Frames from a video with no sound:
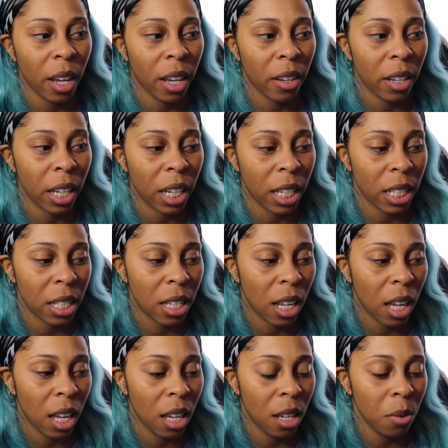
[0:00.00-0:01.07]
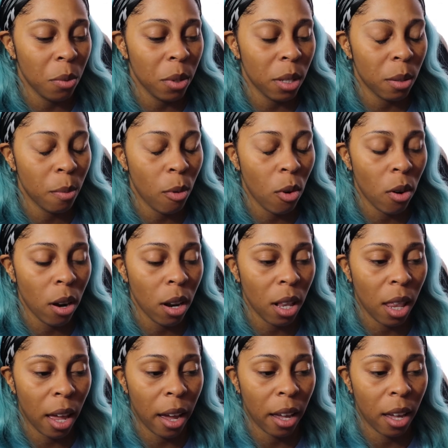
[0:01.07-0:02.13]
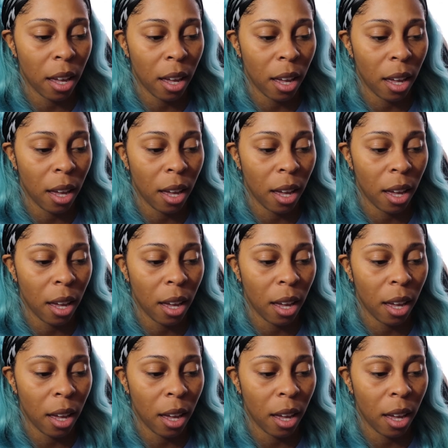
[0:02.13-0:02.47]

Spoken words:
how can I say, it was more like